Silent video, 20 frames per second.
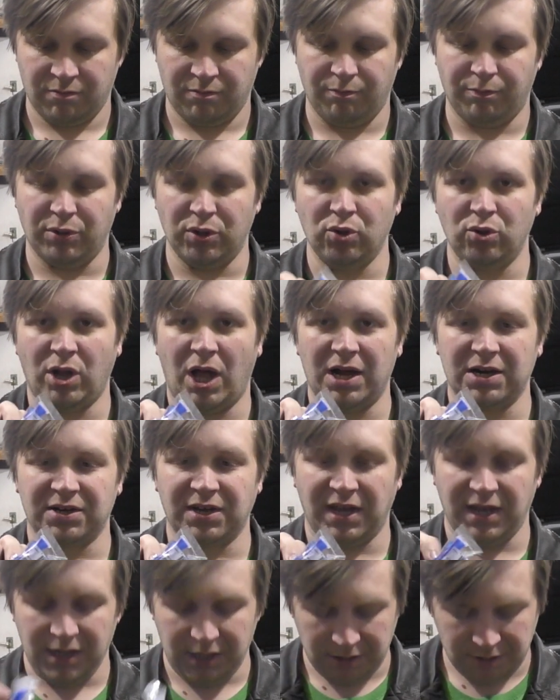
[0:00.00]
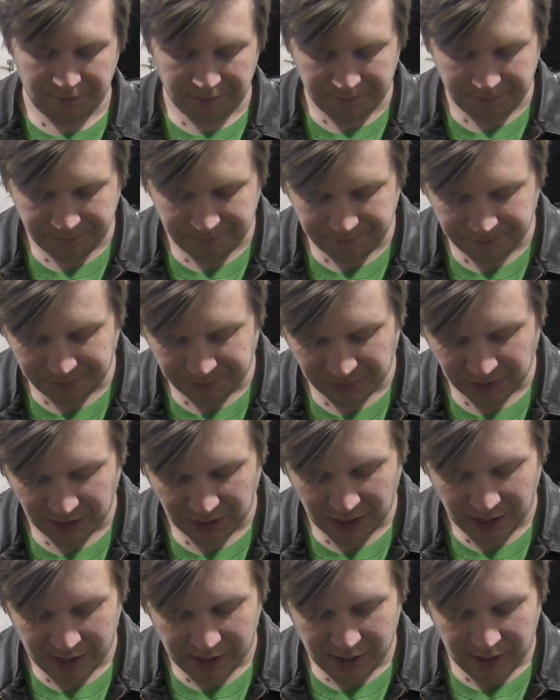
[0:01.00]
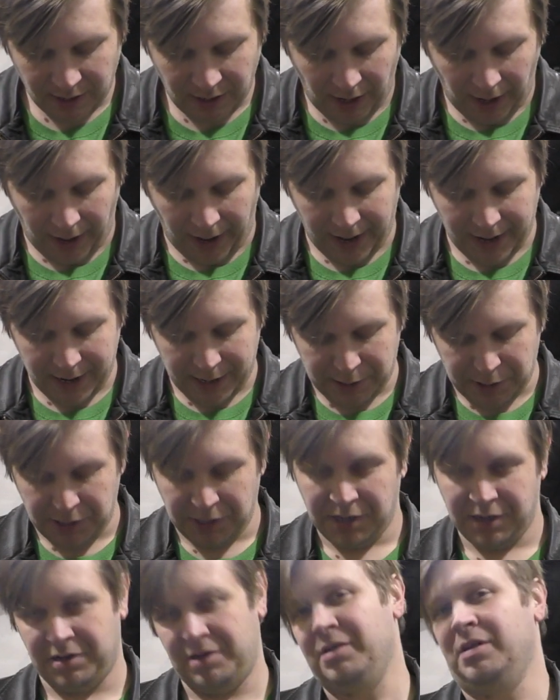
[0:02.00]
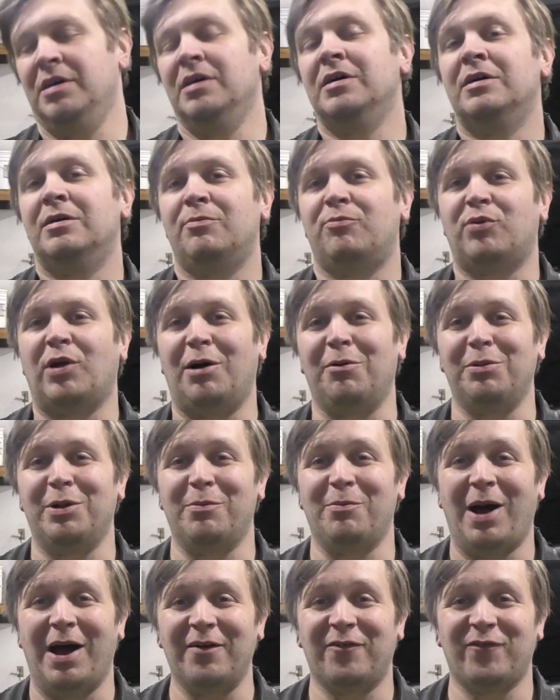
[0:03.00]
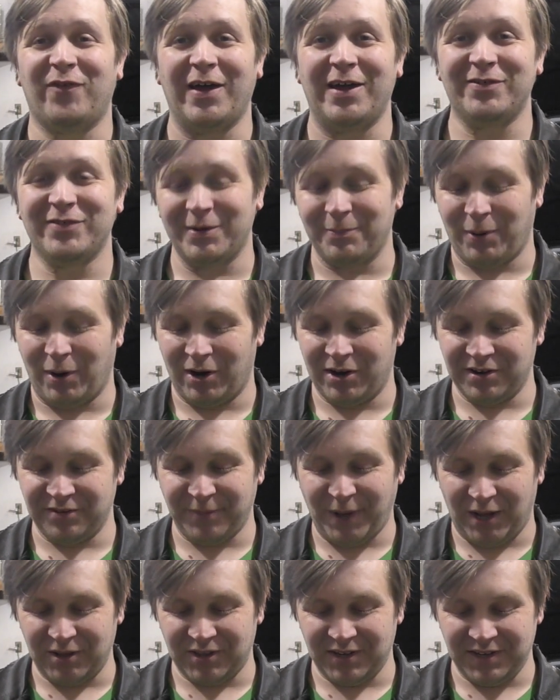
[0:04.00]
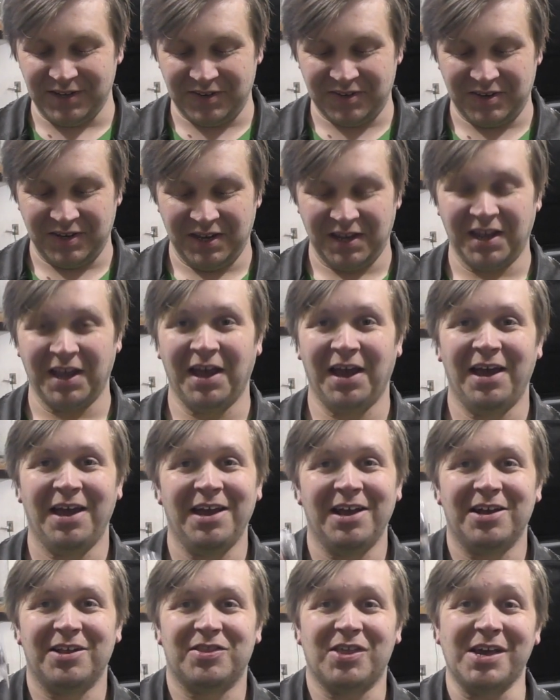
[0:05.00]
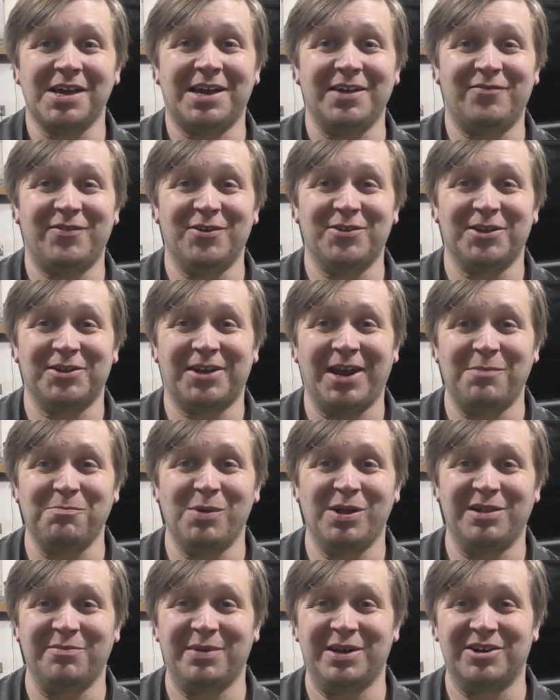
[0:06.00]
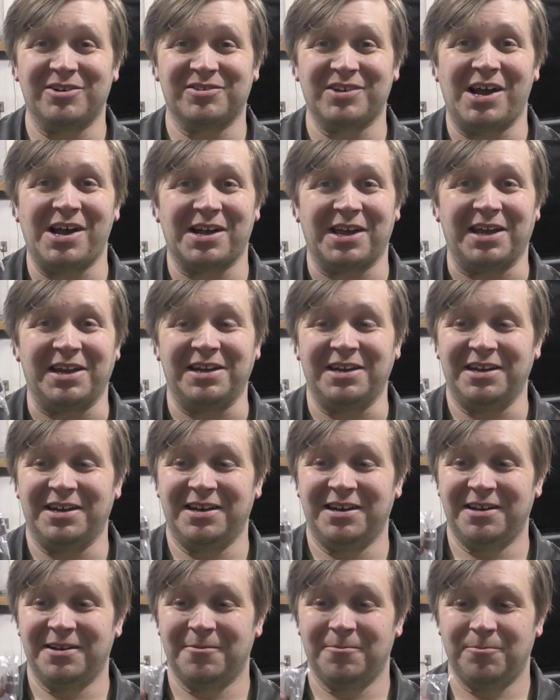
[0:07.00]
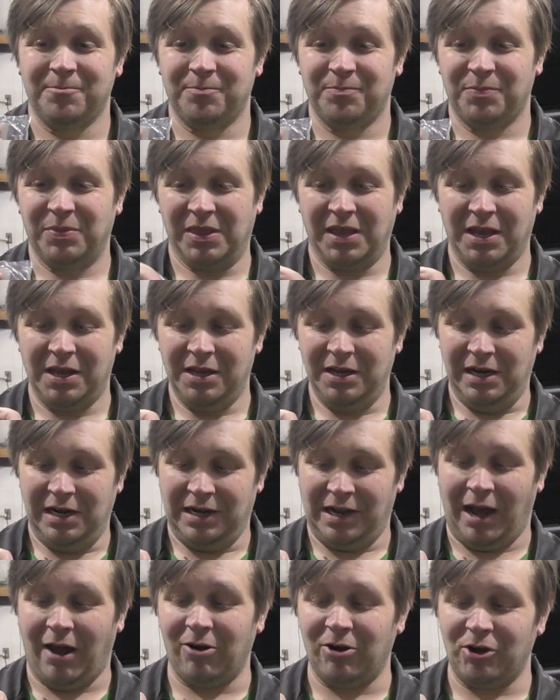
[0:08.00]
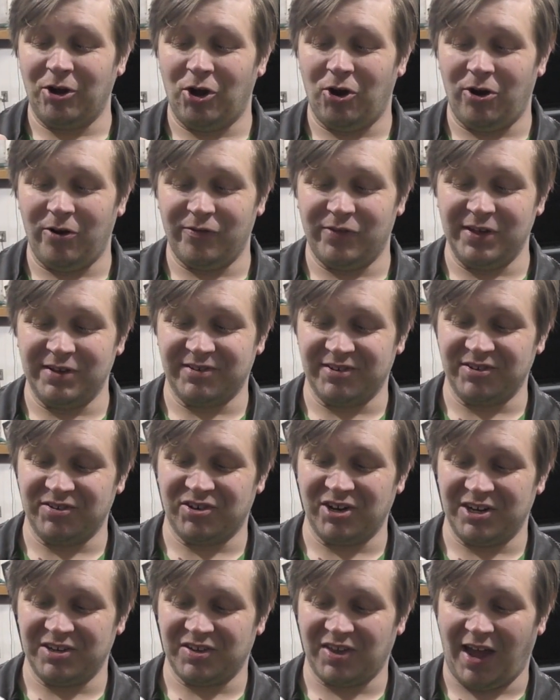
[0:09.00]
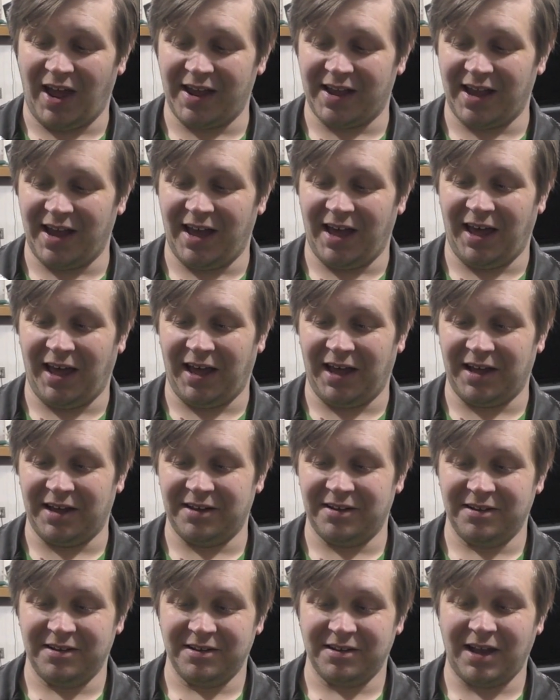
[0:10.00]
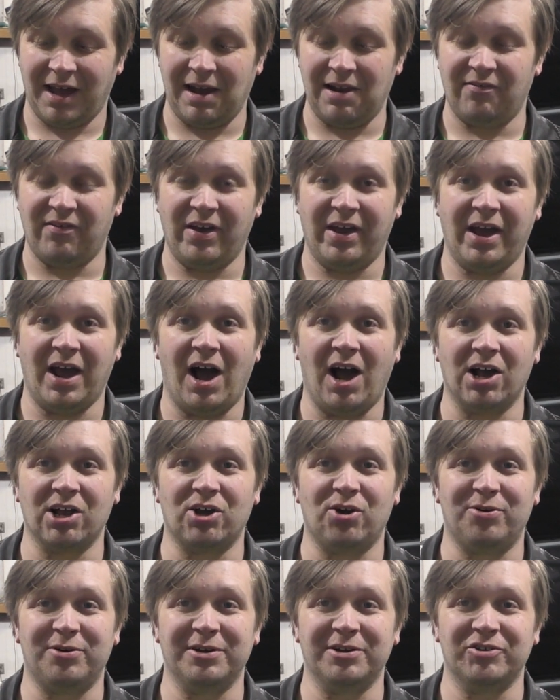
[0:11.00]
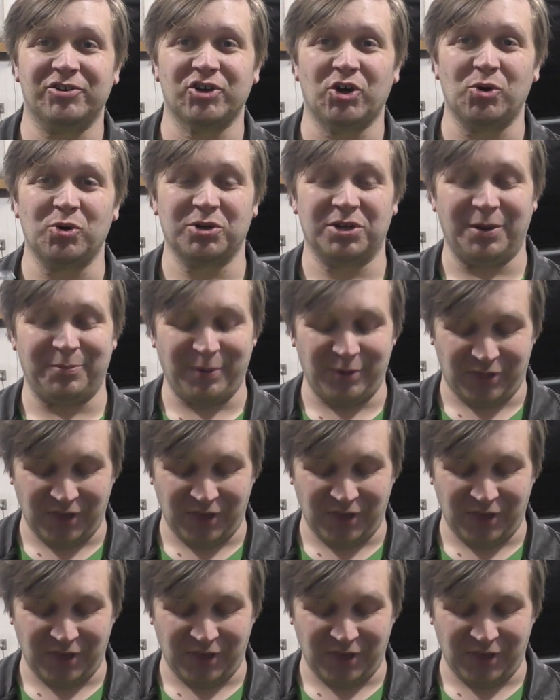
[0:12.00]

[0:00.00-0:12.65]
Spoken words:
blue Loctite. And probably my favorite part about this, they give you the 10mm socket. Now I don't know if this is just like a kind of an ongoing joke type of